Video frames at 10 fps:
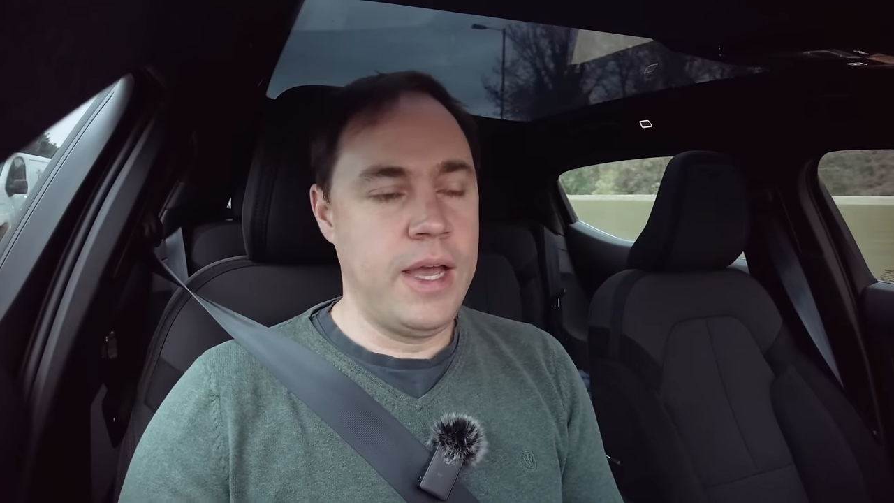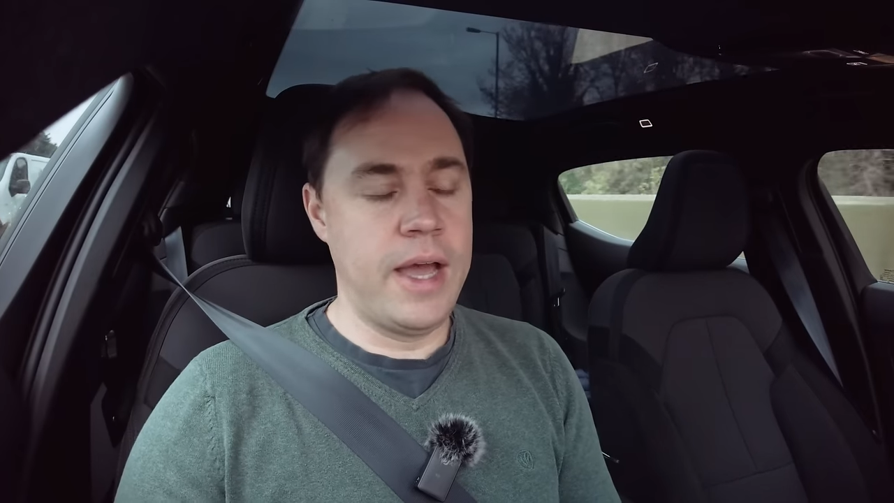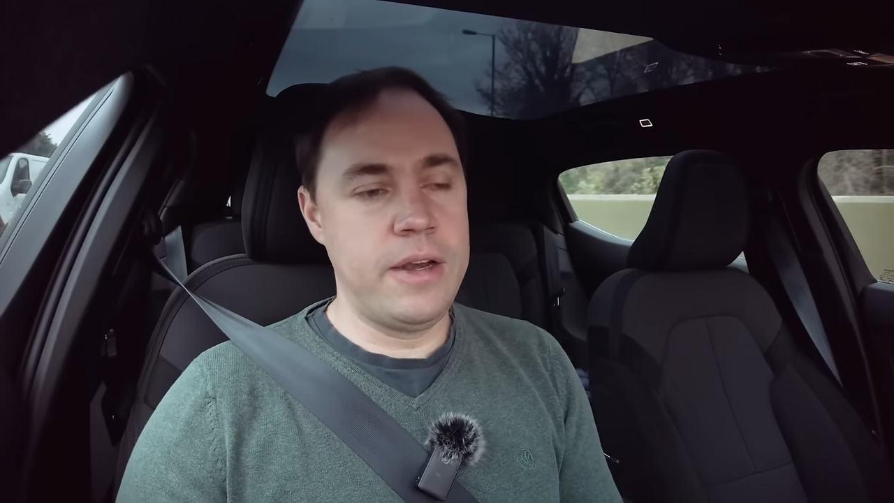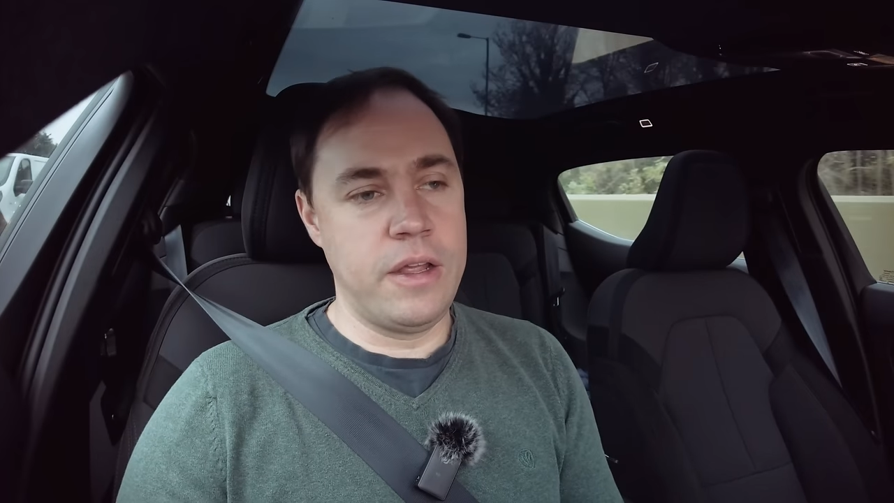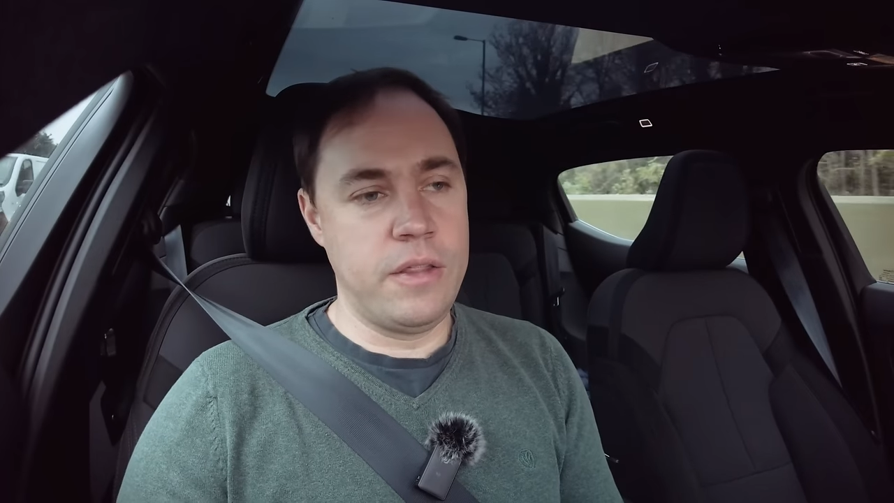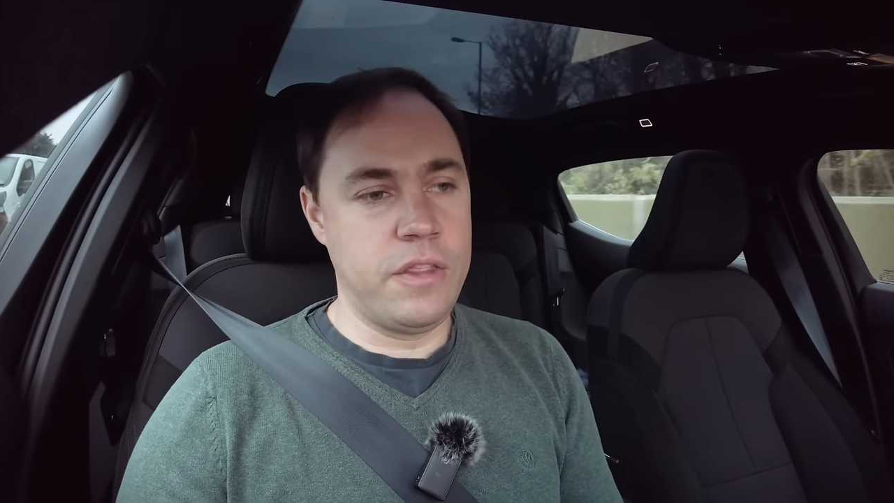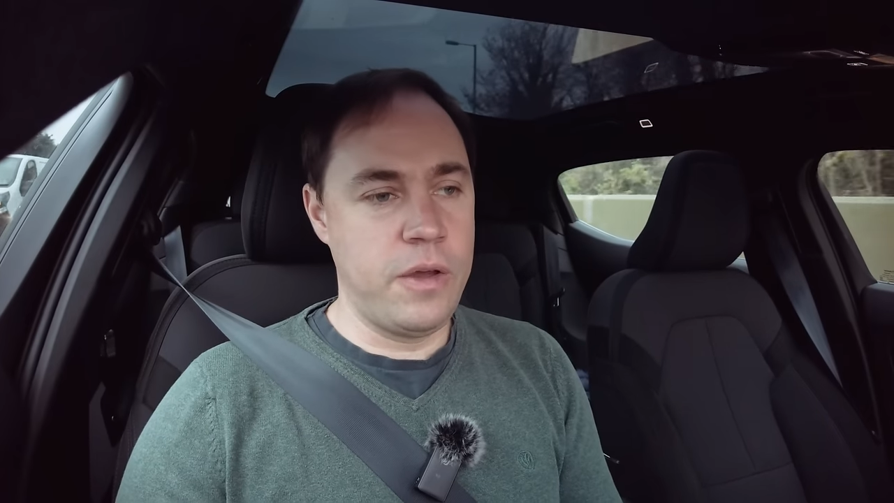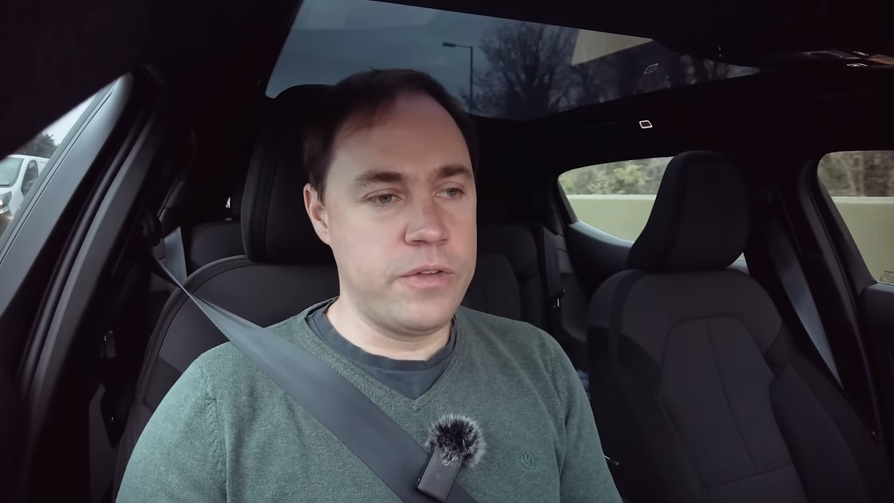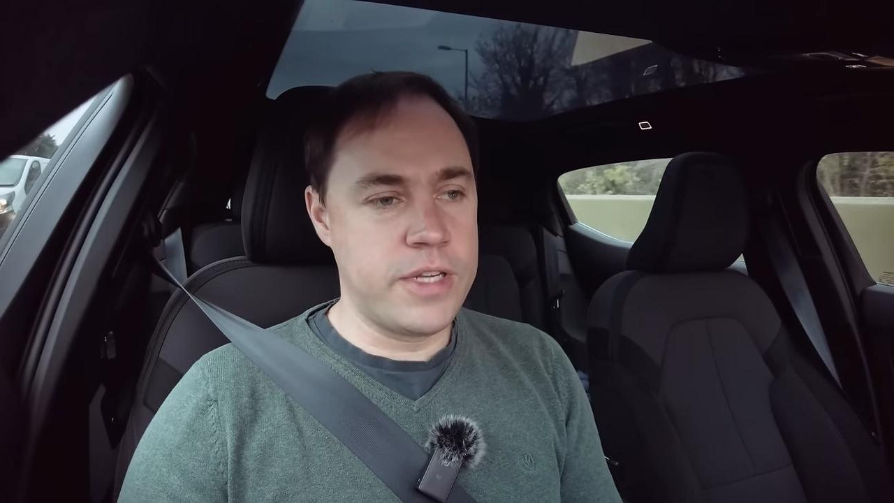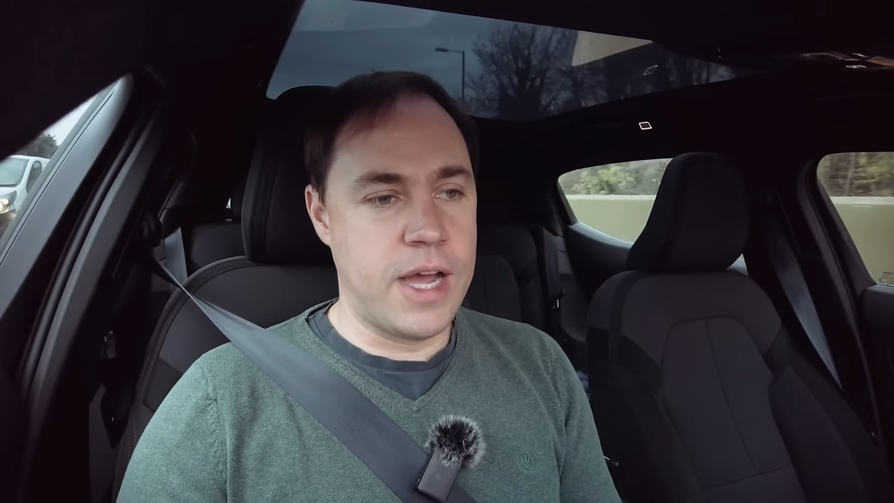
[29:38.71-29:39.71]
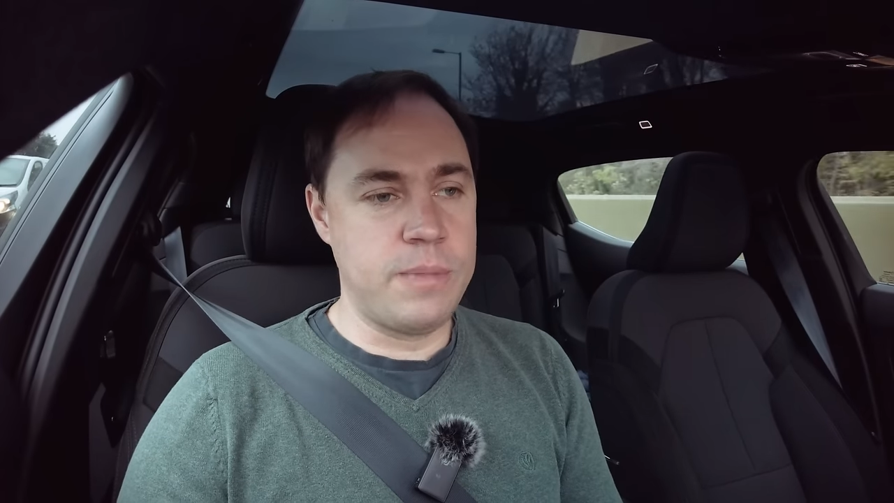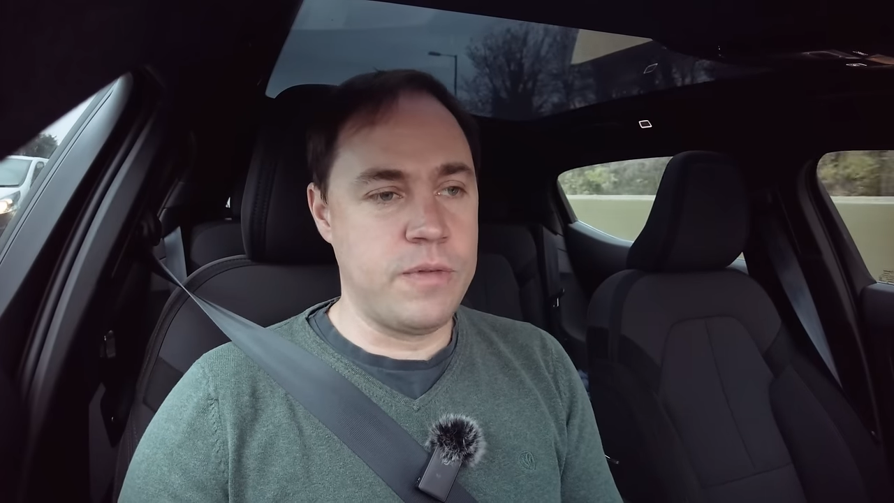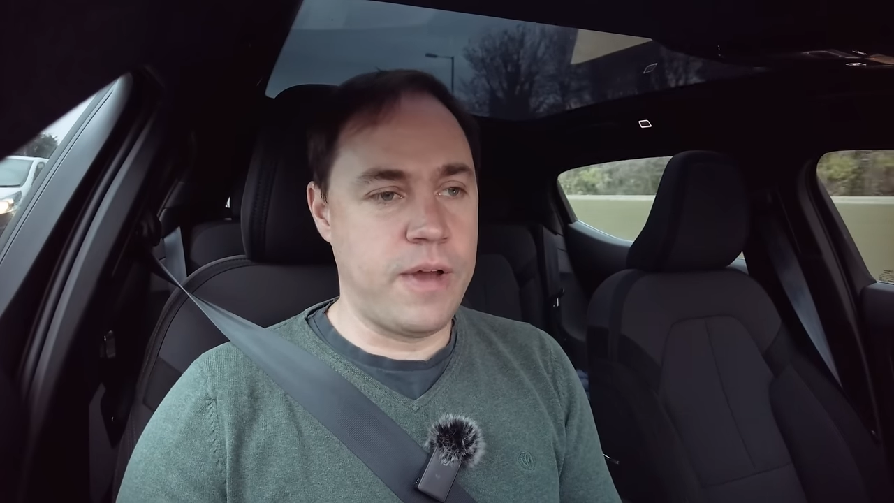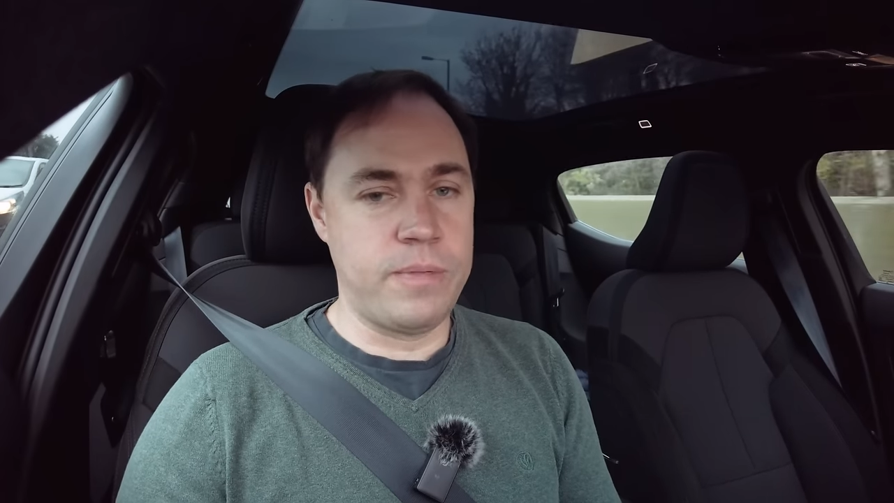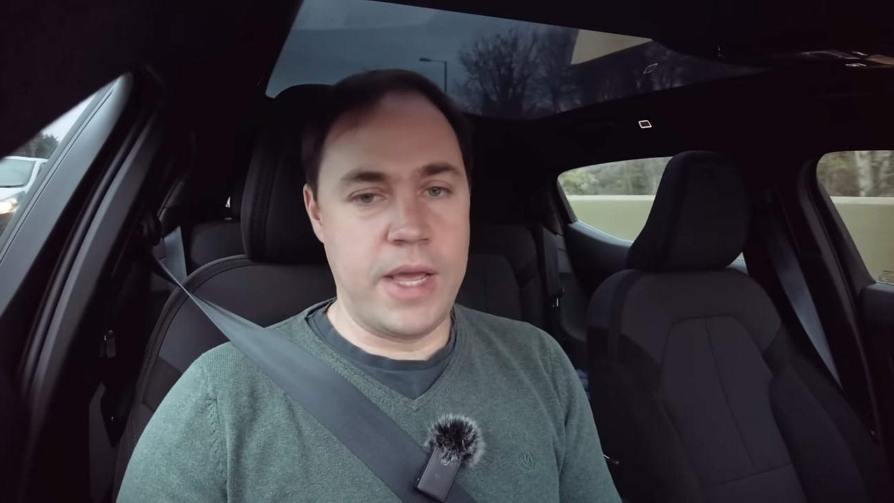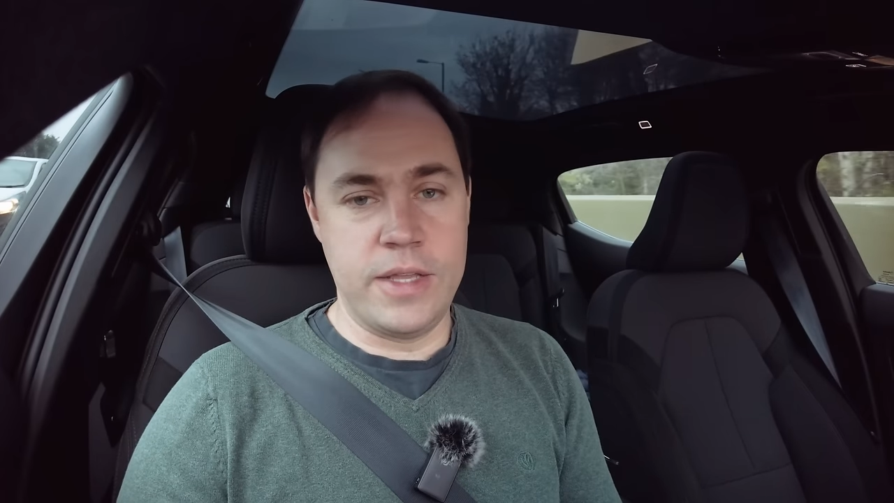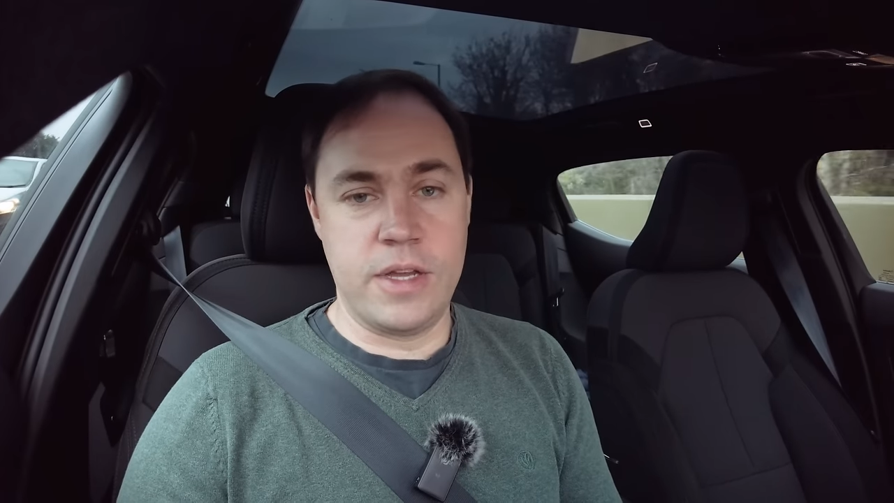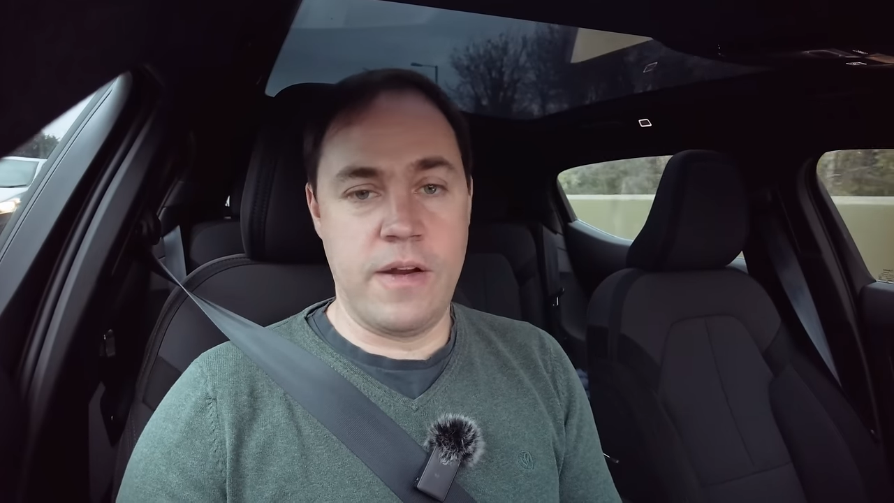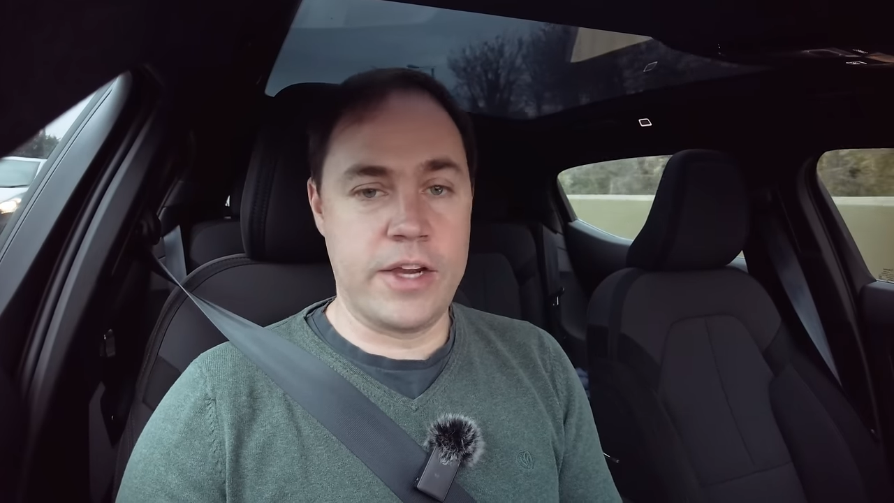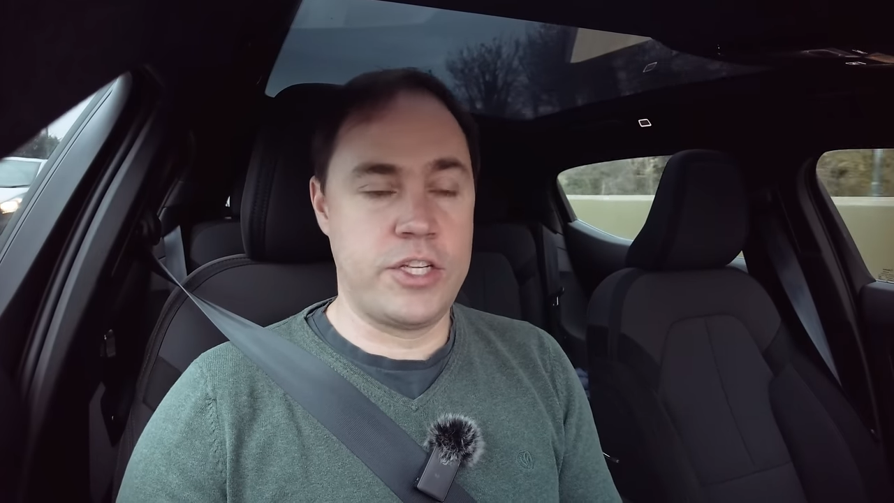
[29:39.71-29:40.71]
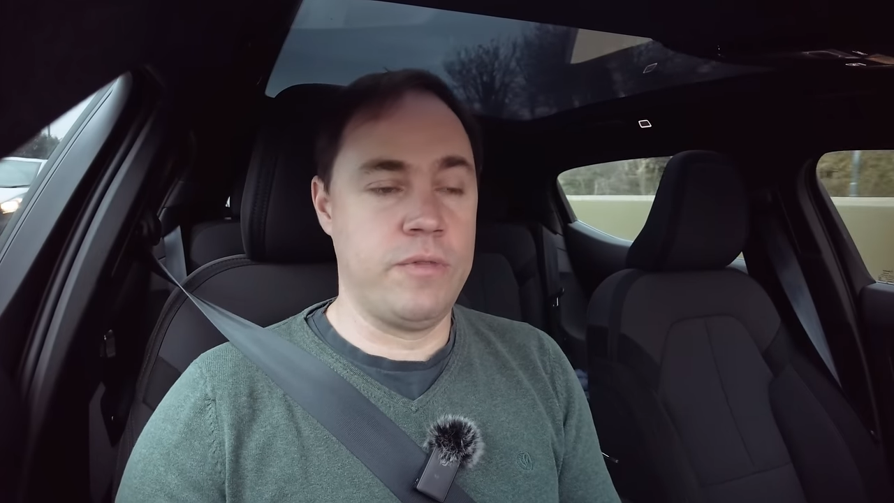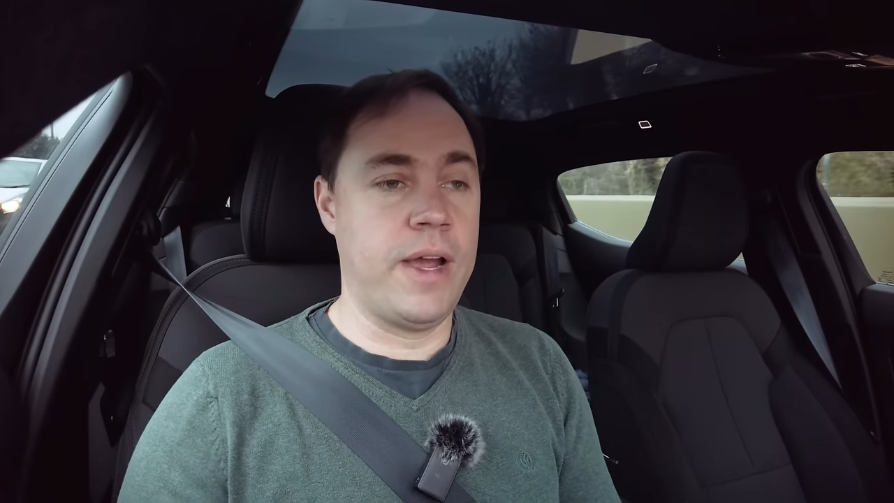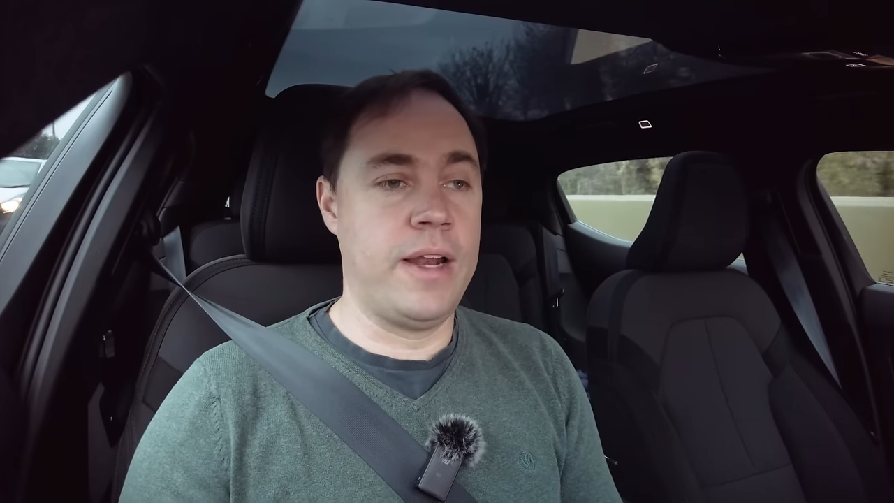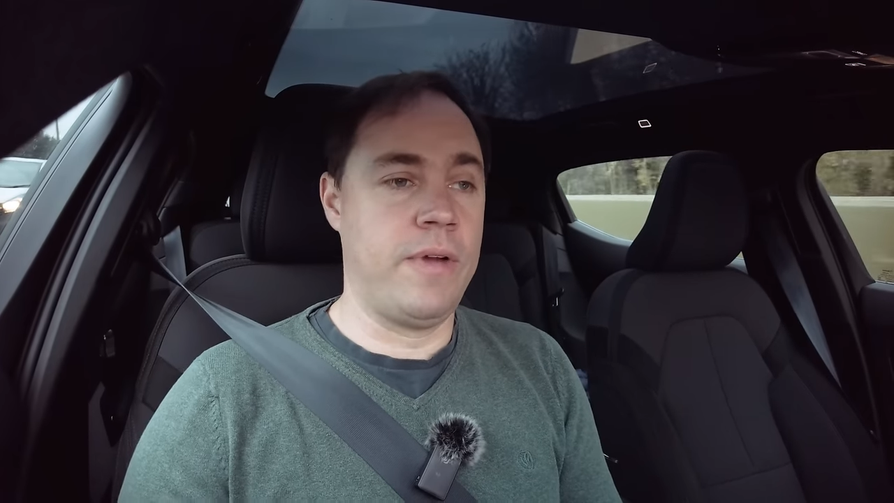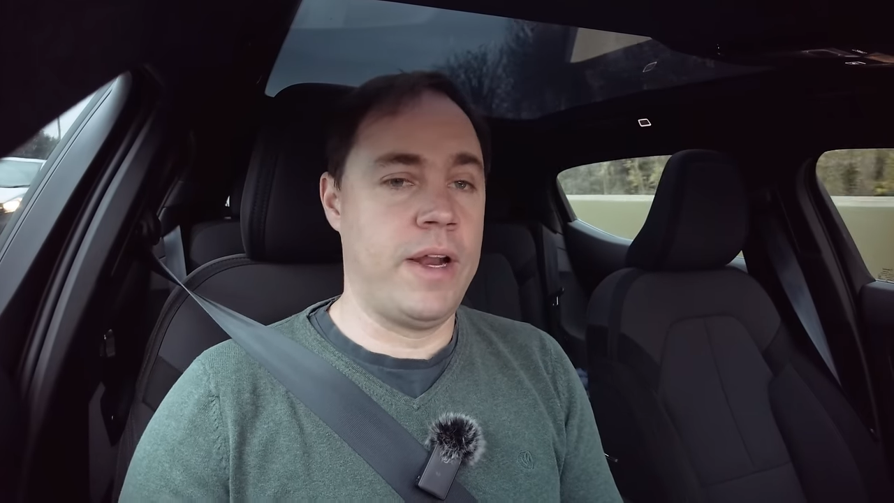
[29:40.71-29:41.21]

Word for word: And those types of updates are actually really,